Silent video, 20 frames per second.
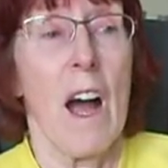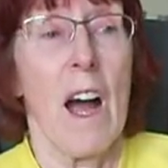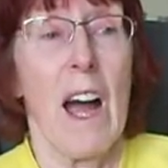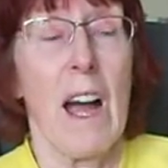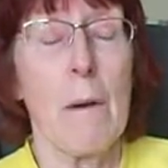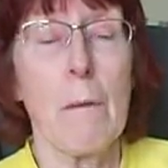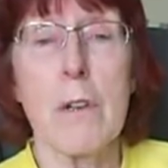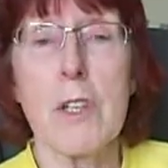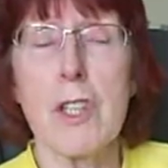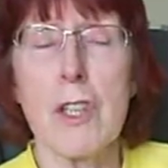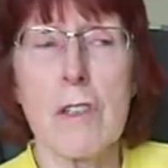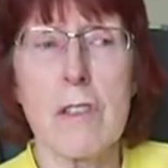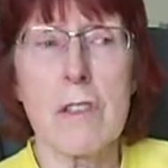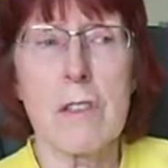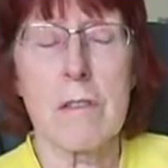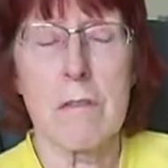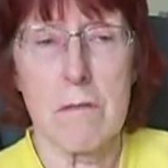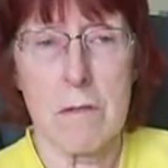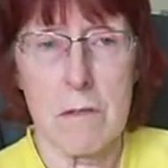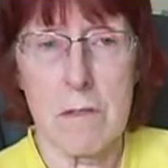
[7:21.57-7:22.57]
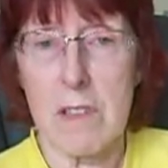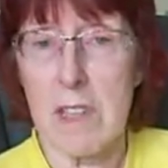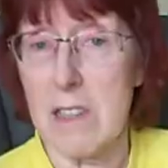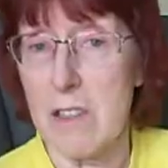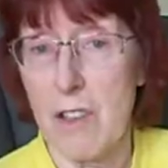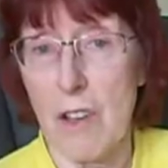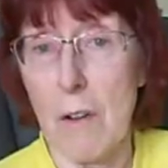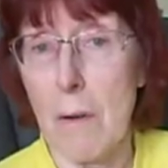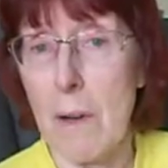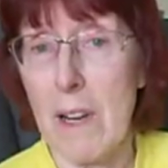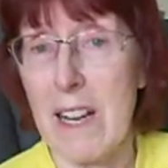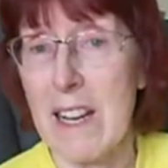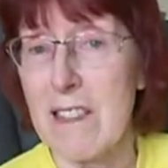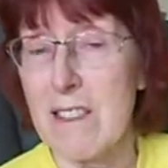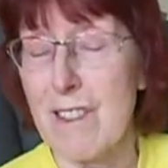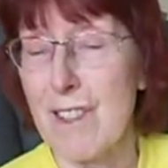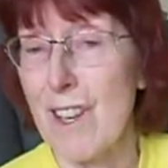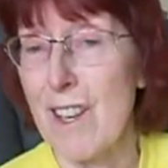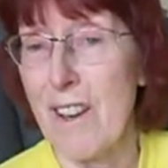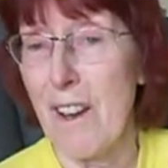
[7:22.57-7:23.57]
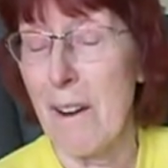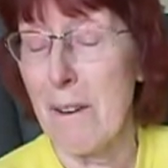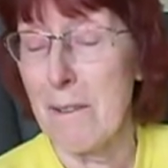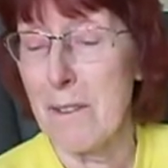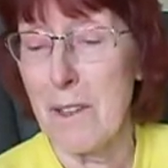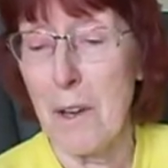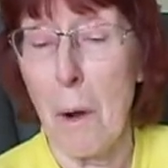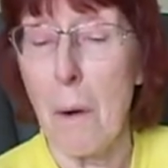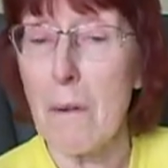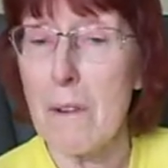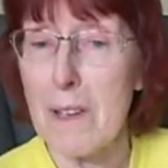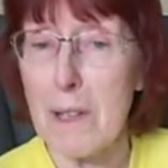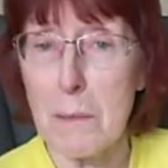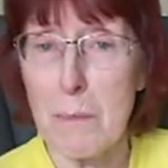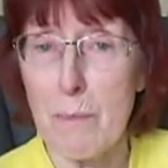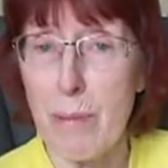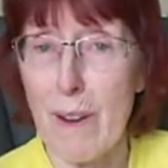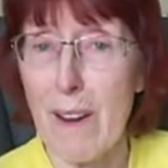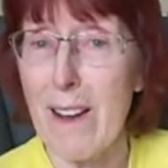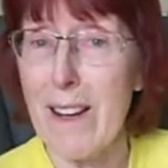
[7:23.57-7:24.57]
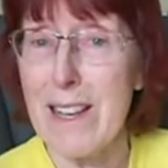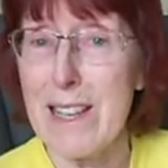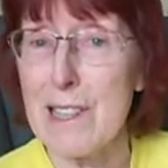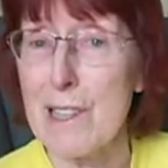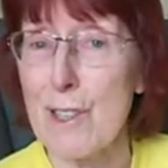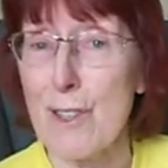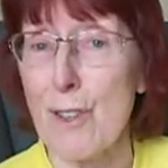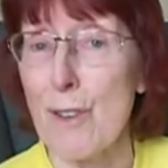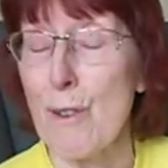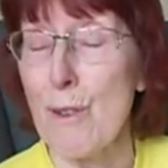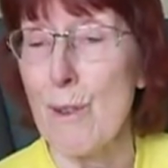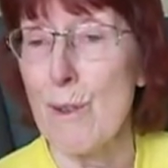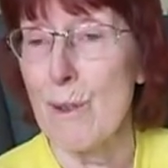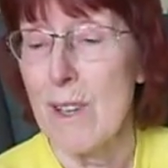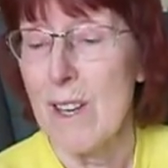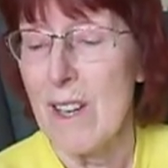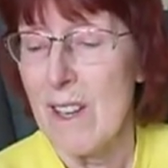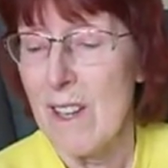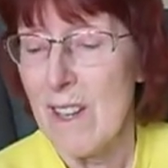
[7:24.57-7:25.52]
I would just do it, you know, not complain at all.